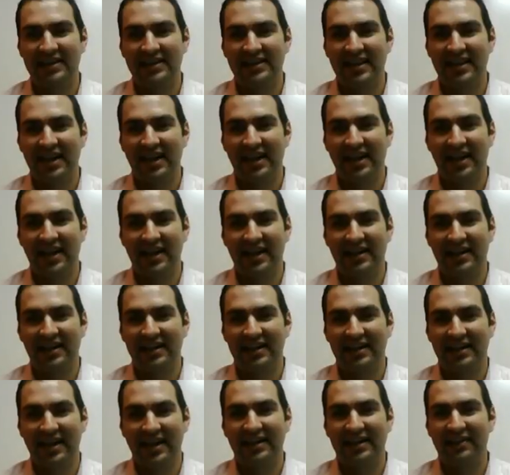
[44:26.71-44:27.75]

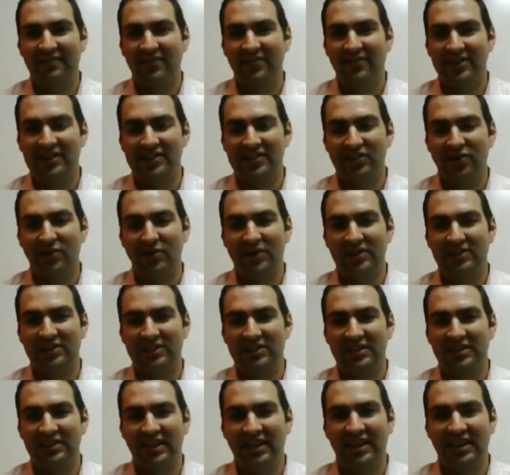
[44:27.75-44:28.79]
a different
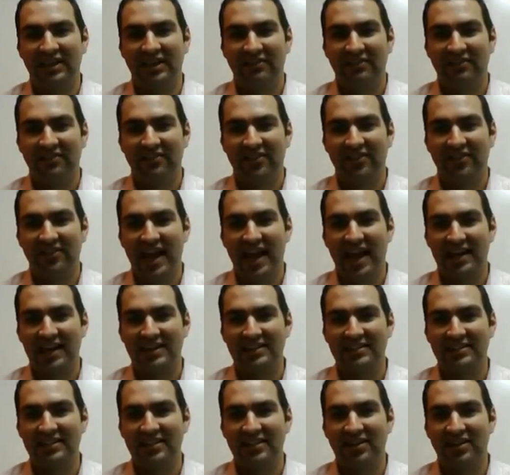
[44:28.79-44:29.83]
source for that,
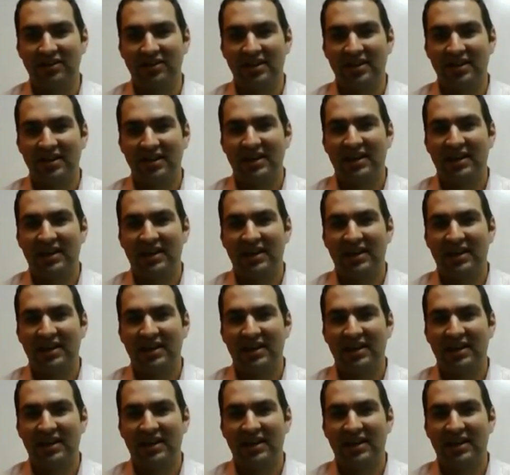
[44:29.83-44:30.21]
and so